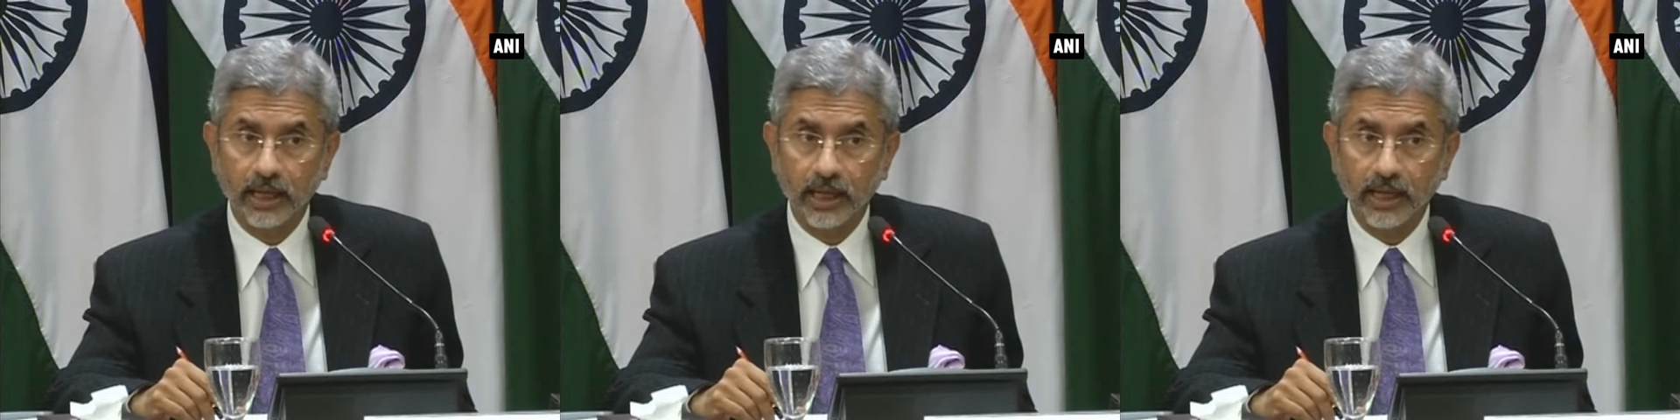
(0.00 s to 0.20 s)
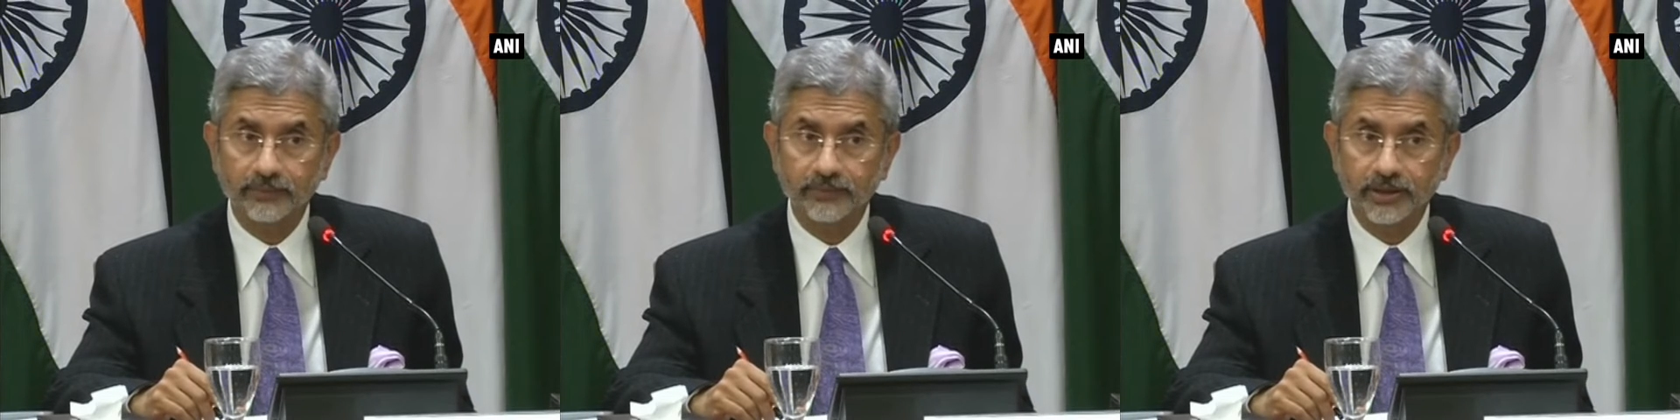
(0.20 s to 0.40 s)

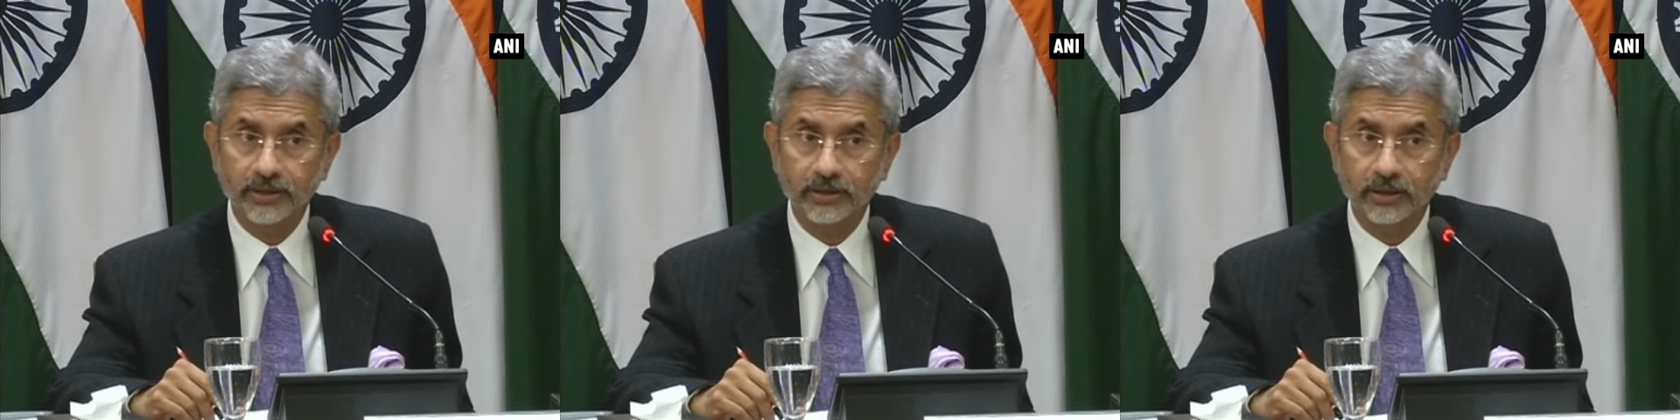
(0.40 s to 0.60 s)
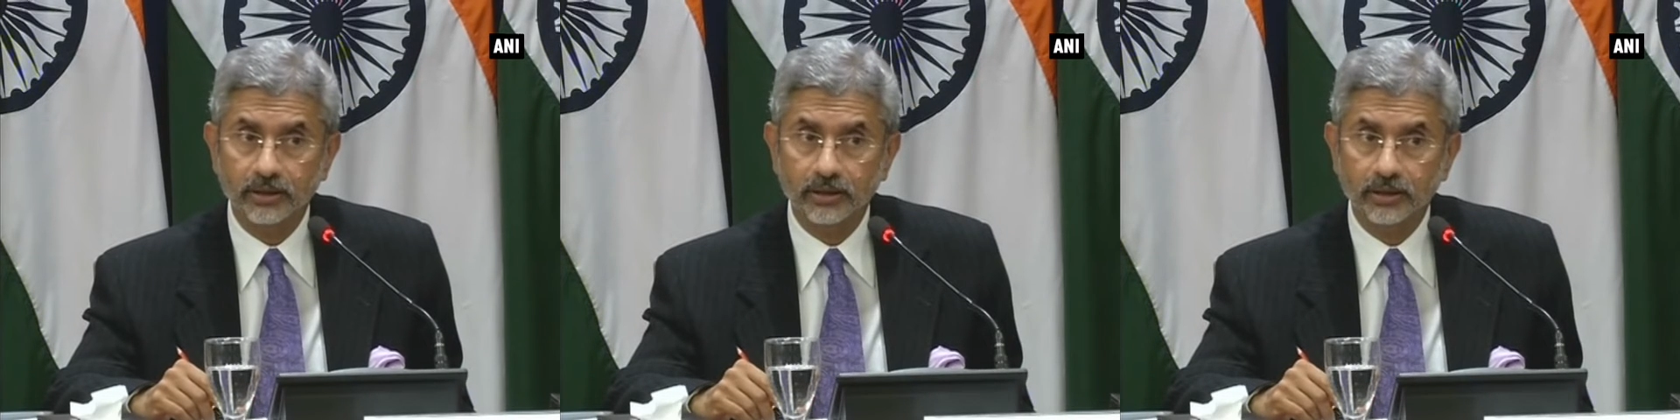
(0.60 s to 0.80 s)

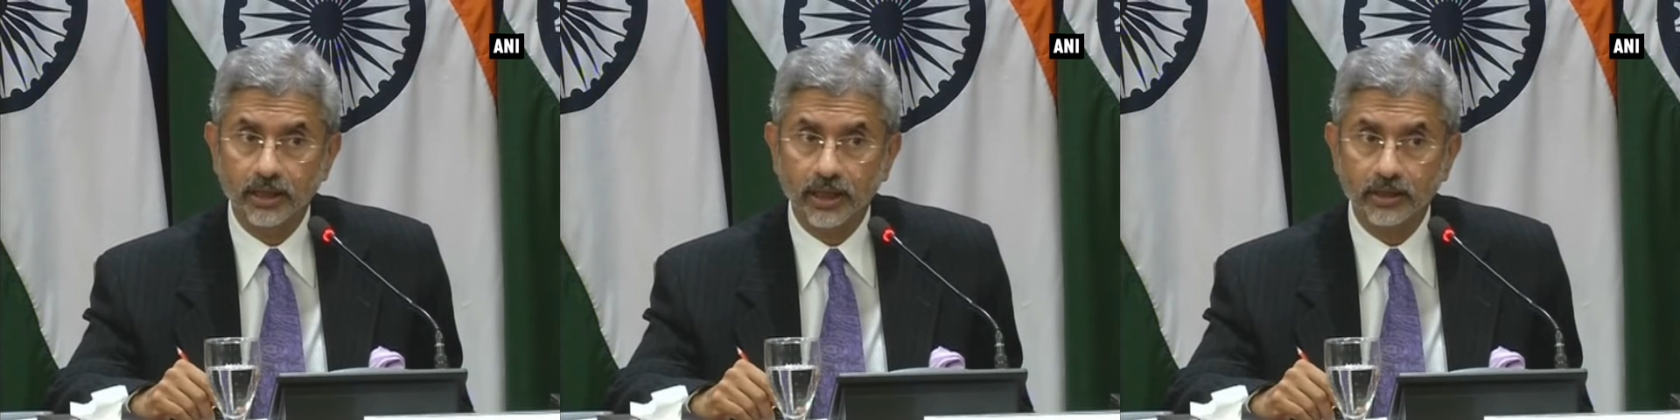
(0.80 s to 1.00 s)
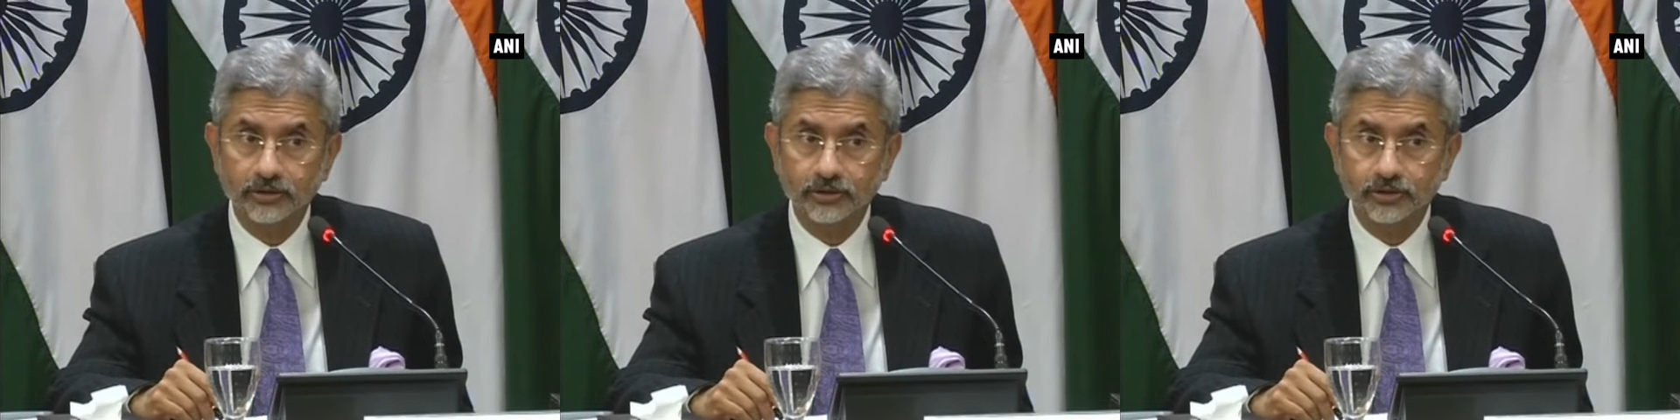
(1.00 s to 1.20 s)
having a
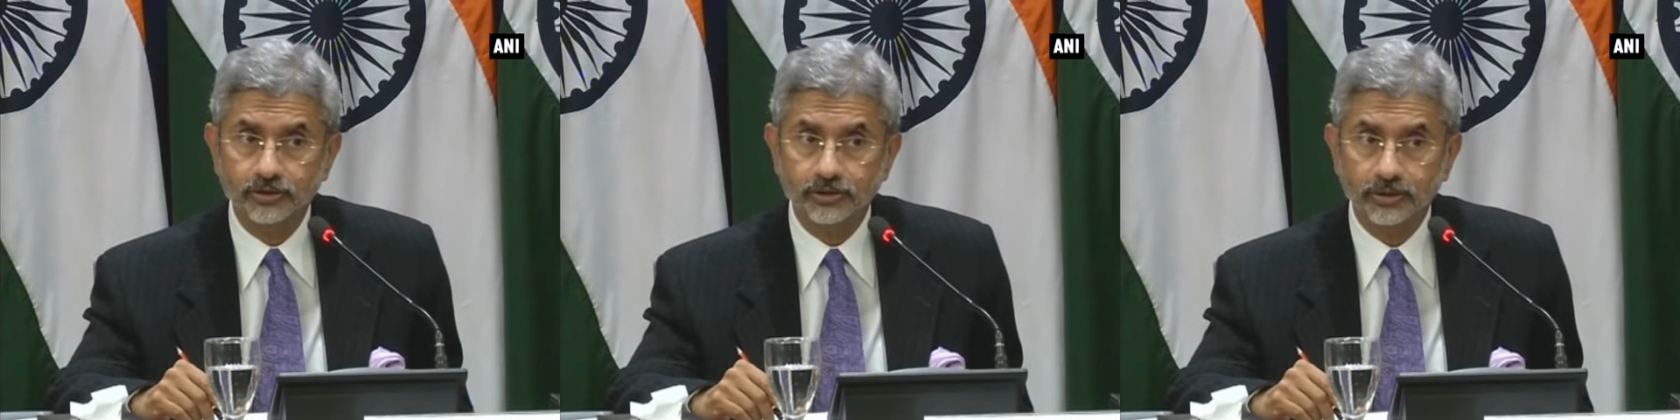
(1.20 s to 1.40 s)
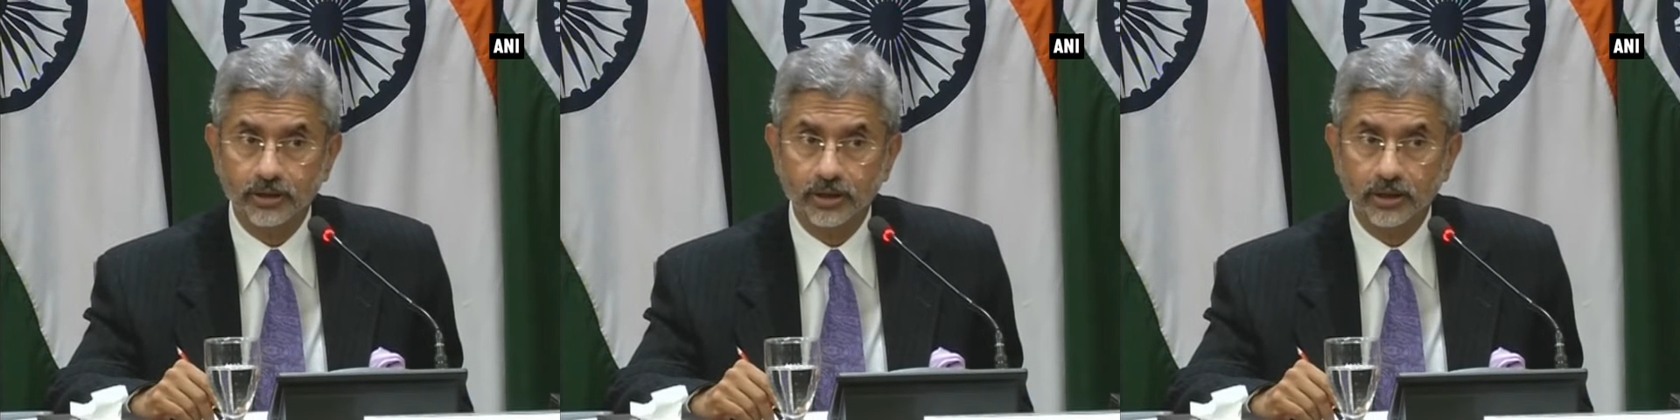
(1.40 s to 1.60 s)
lunch
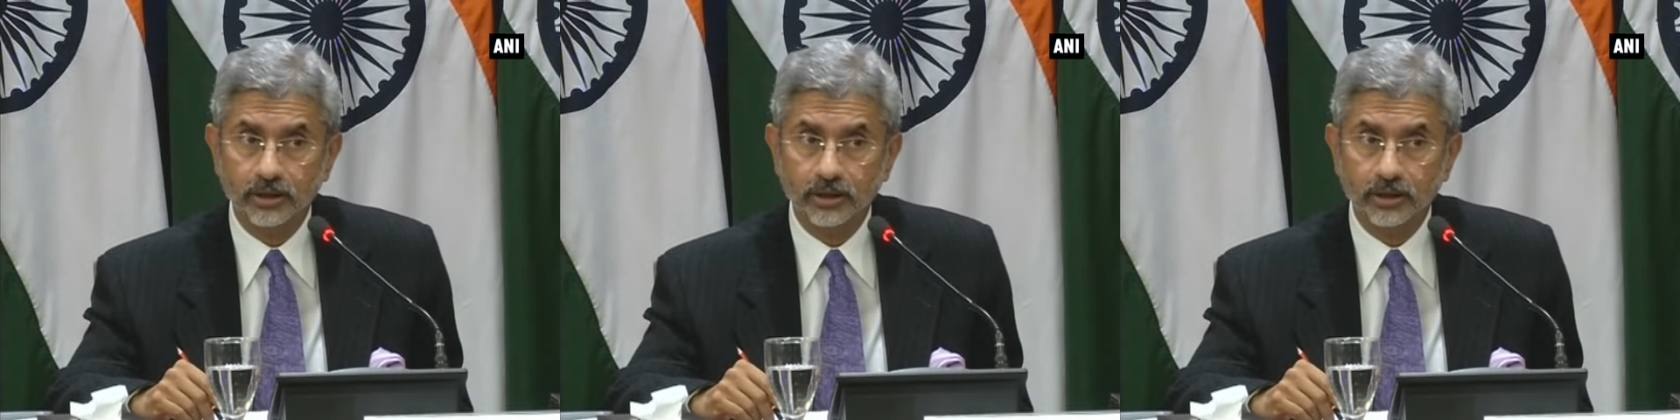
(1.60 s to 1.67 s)
uh,